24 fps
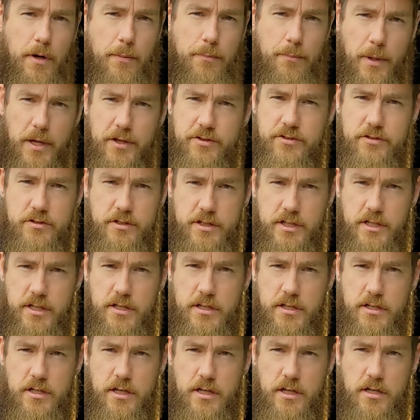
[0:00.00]
basically
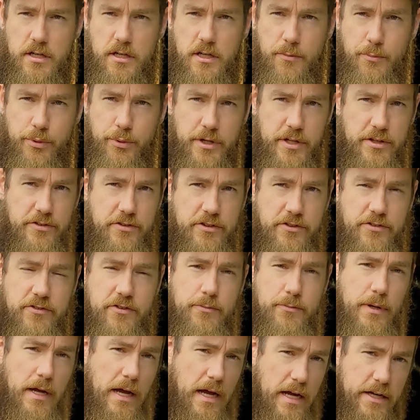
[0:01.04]
a complete
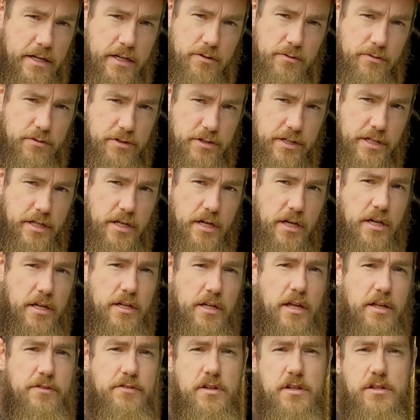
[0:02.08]
system accurately cut,
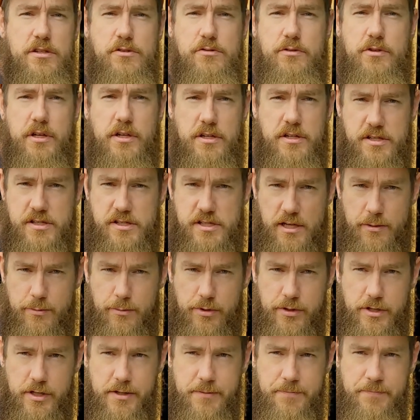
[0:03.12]
and then you can
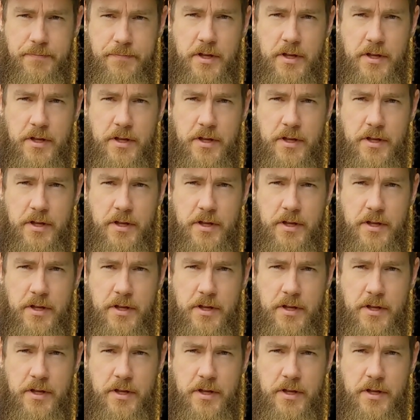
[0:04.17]
assemble it.